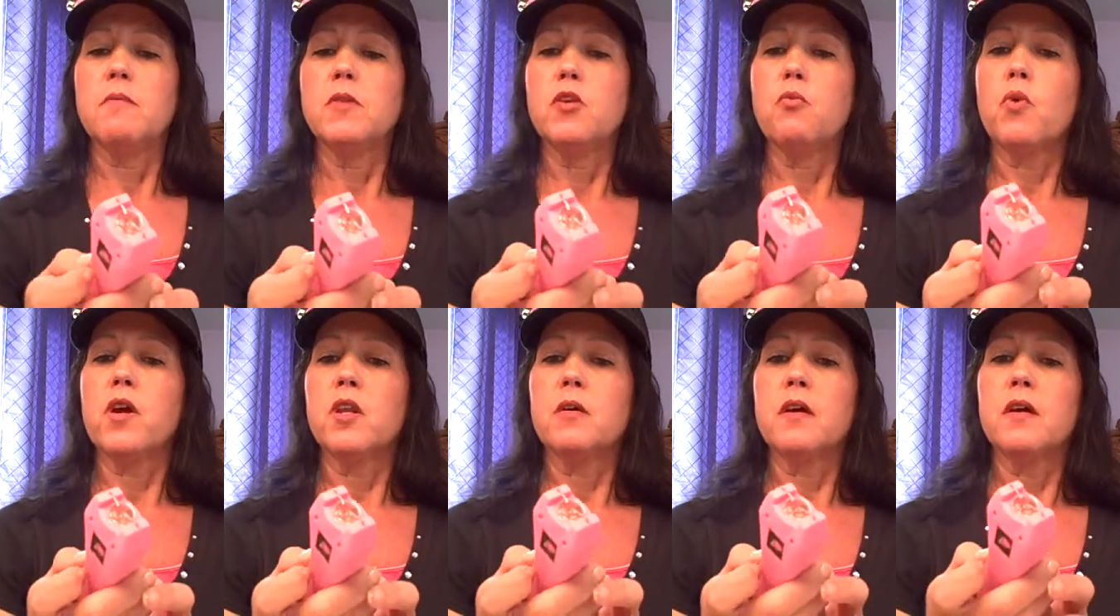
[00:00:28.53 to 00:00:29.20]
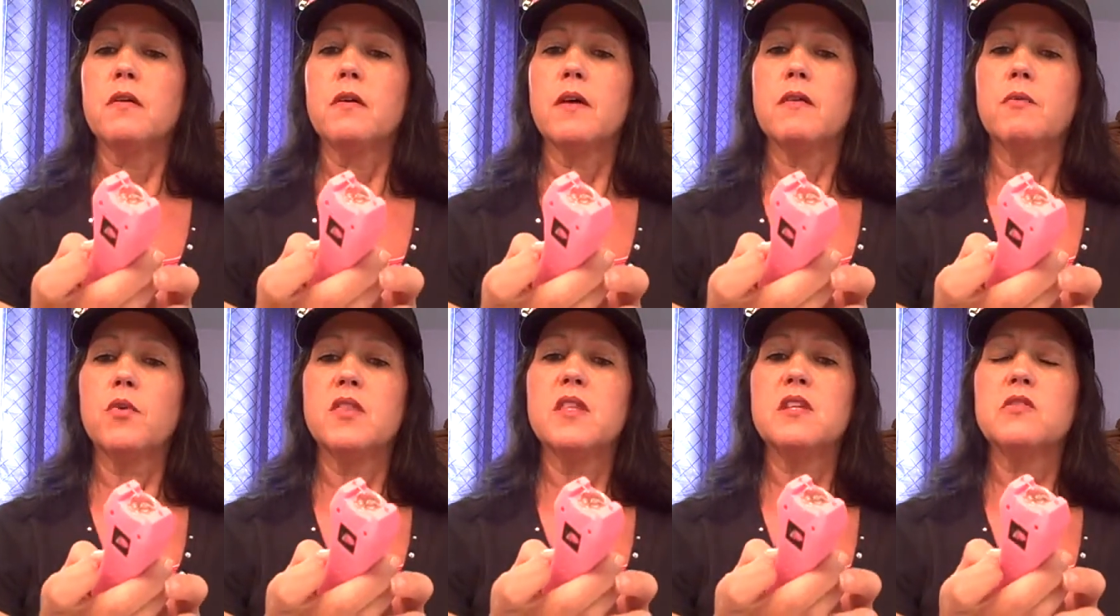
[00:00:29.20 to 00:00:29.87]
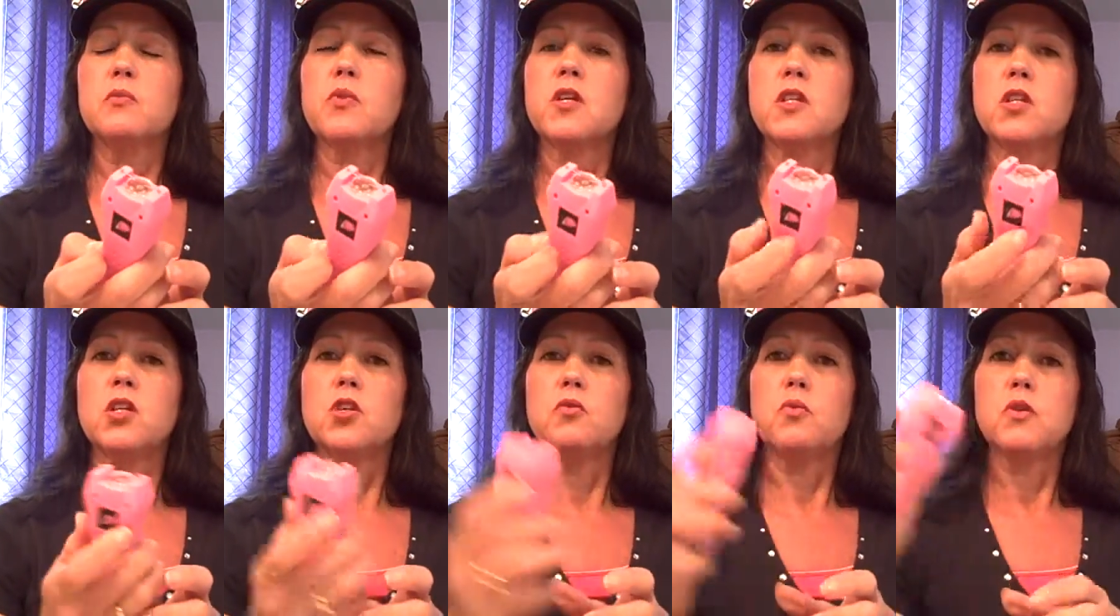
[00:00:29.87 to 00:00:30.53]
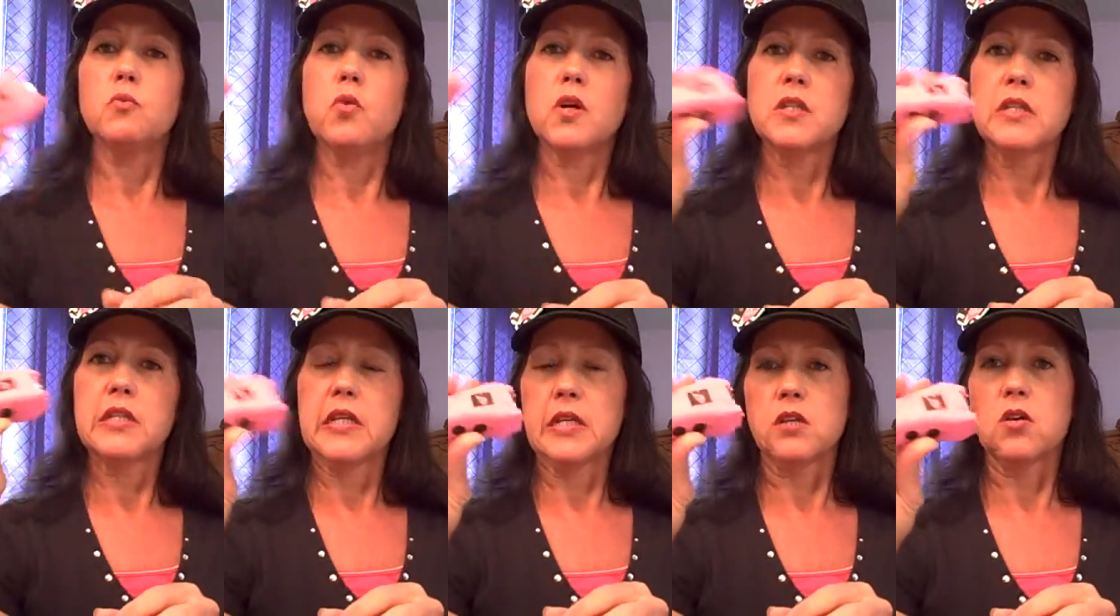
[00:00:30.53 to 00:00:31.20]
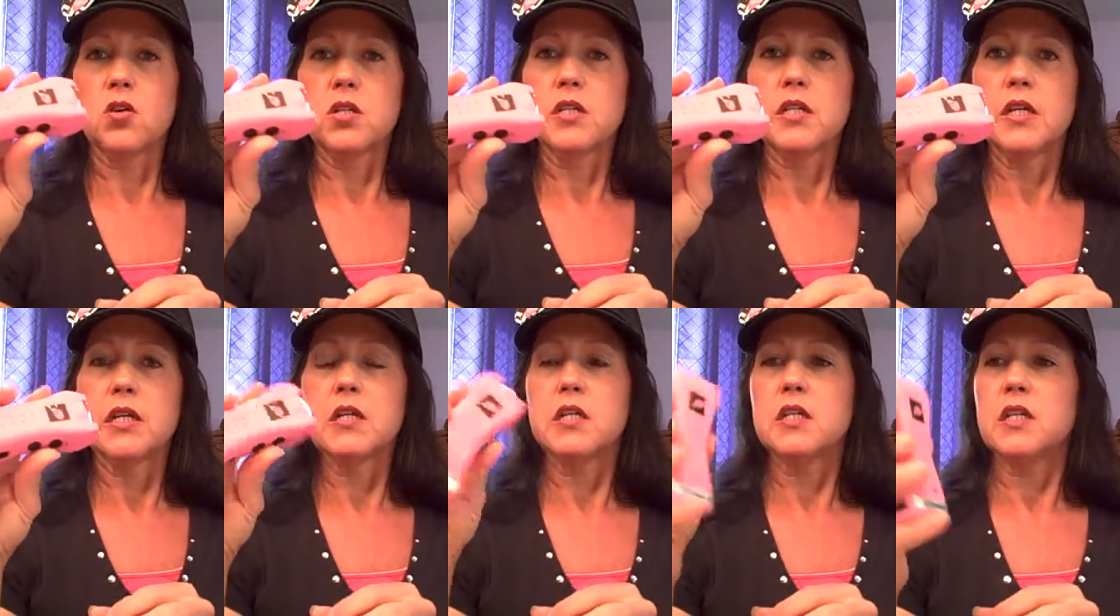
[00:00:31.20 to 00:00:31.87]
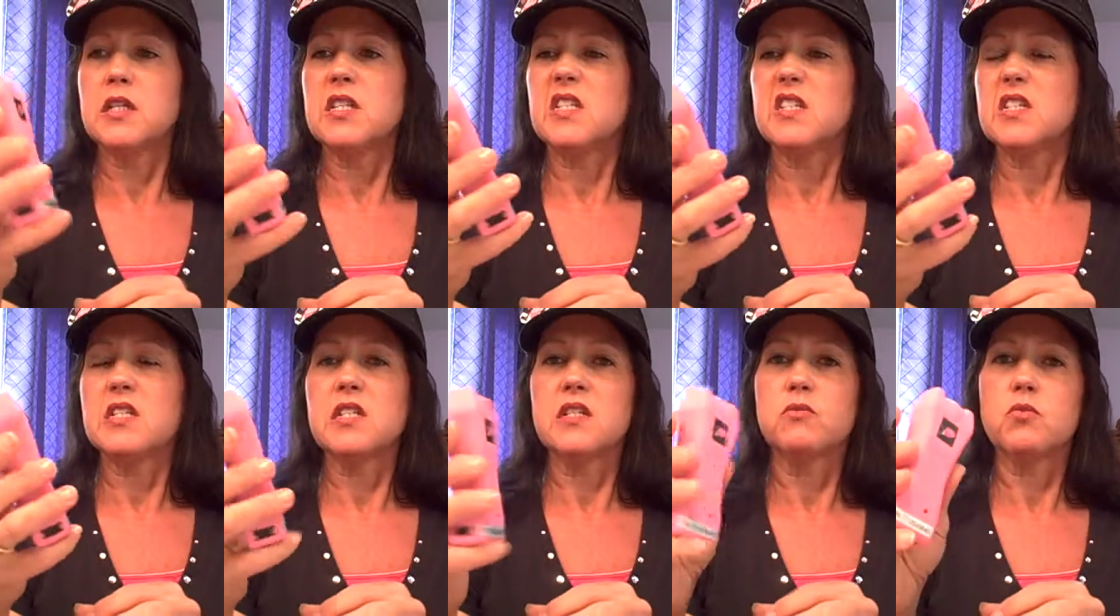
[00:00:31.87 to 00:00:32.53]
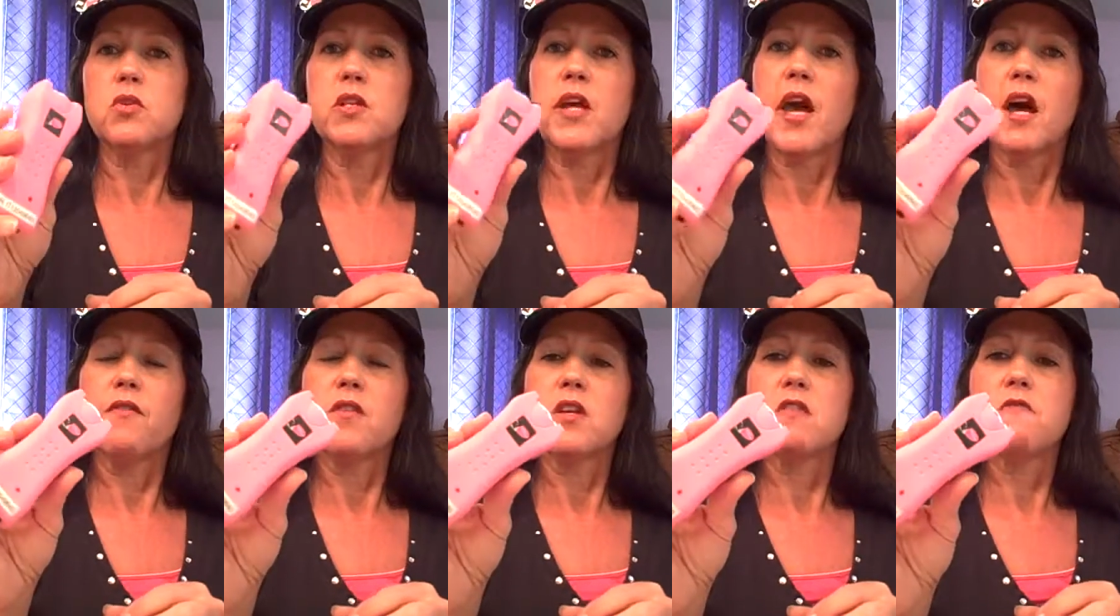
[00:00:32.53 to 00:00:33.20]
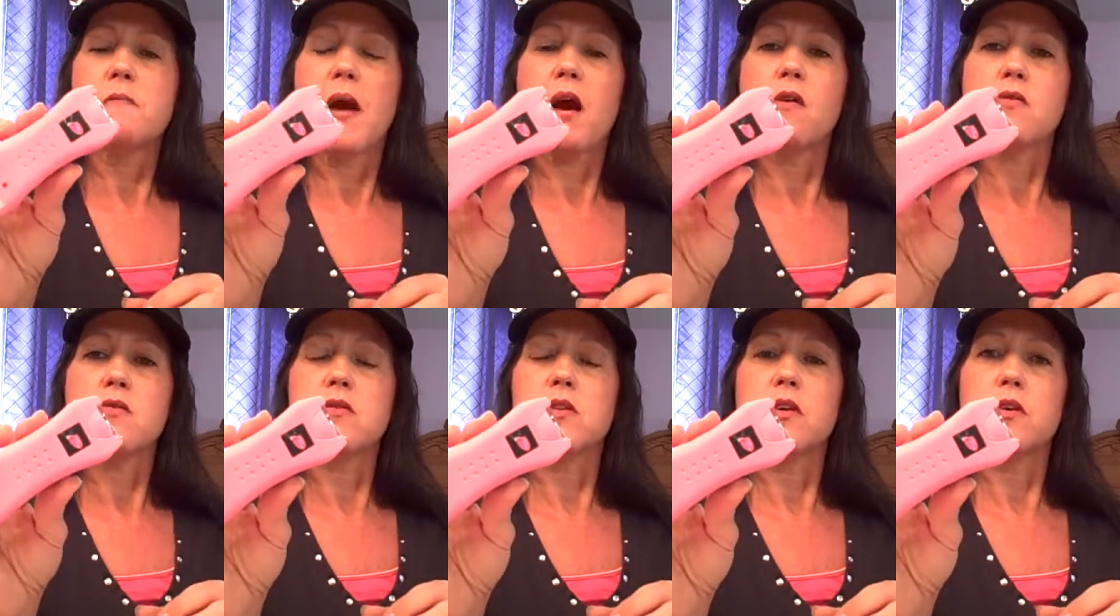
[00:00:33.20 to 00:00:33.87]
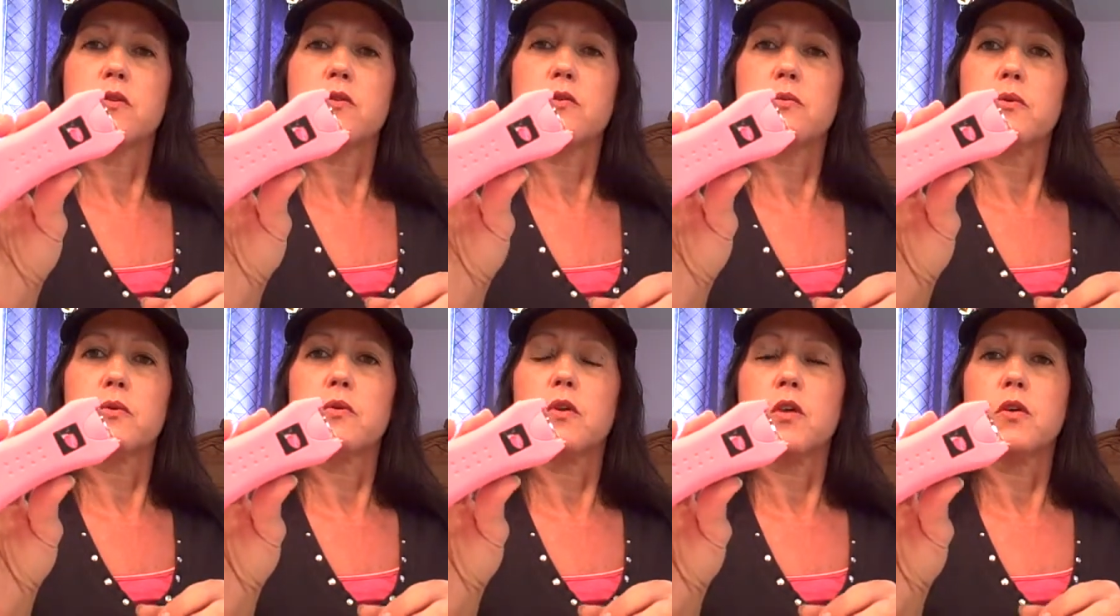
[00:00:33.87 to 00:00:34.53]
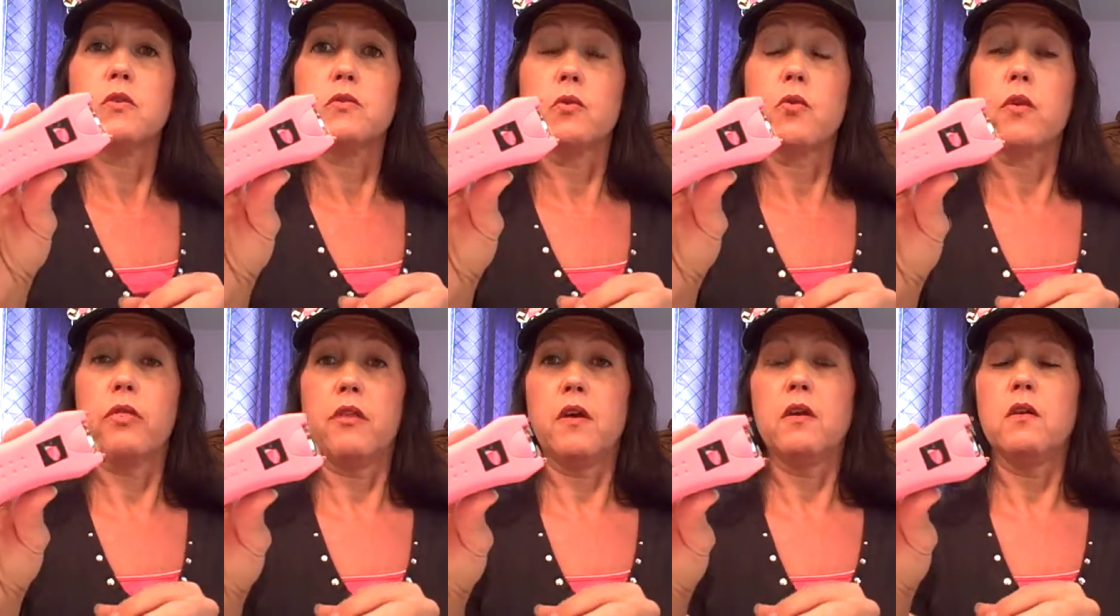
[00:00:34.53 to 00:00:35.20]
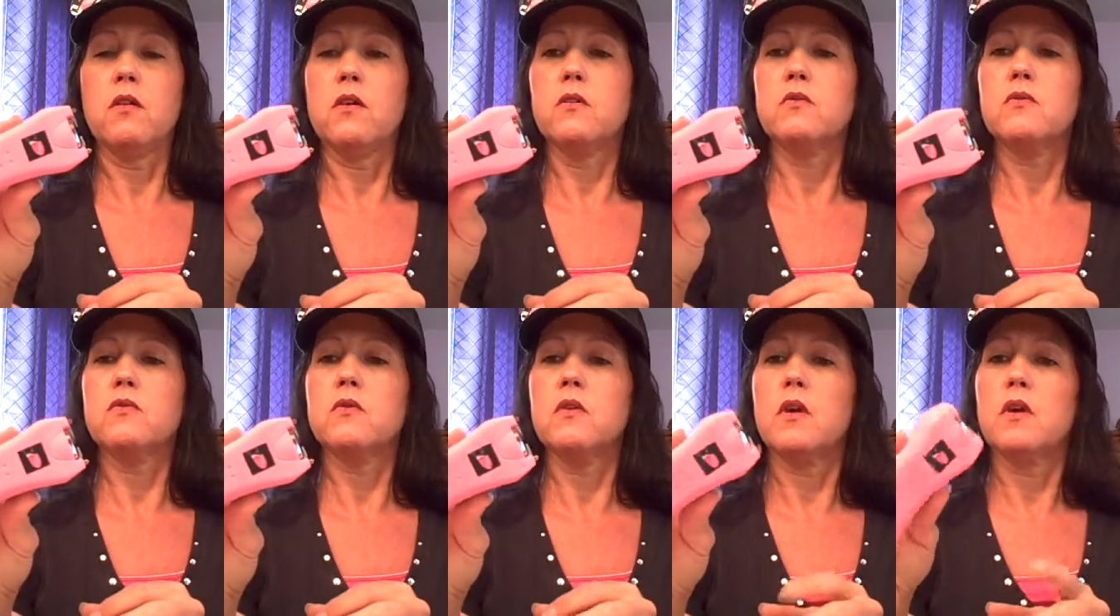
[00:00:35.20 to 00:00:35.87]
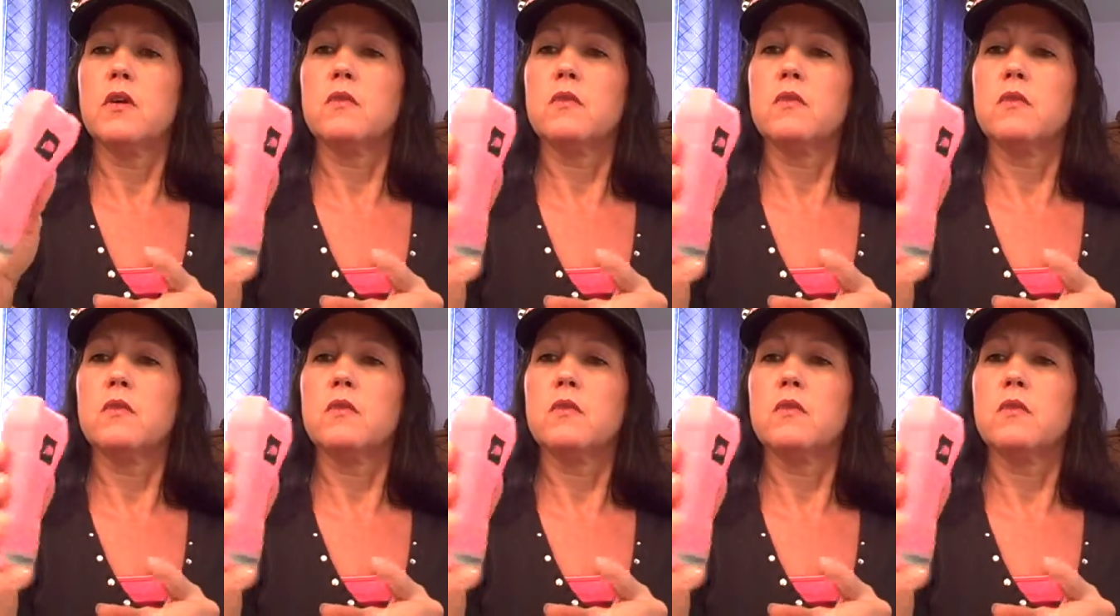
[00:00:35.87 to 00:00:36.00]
You wanna with this one, you would want skin contact because it doesn't really have enough power to go through clothes or thick clothes.